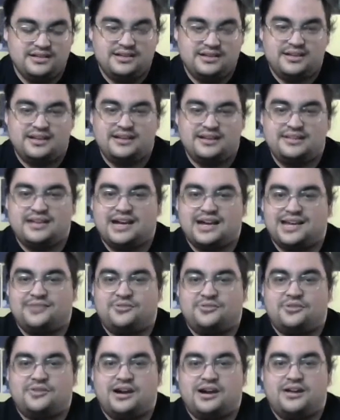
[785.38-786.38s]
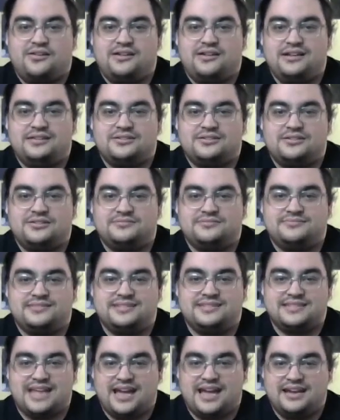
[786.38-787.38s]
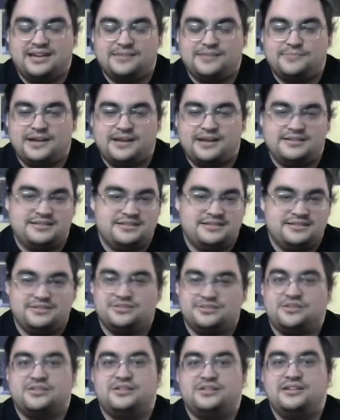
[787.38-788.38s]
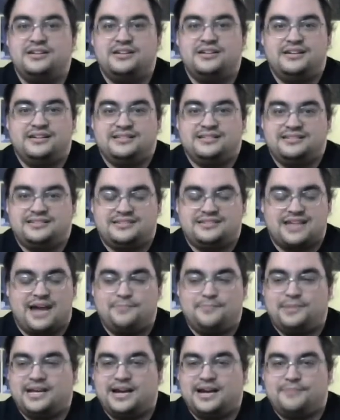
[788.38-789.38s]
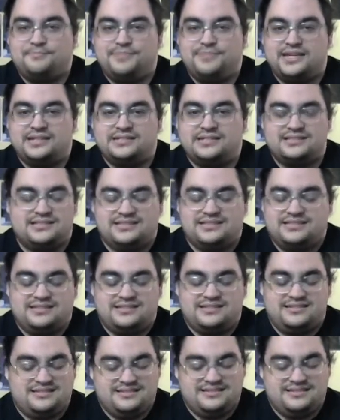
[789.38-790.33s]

and that can require either scanning pages or typing up bits, and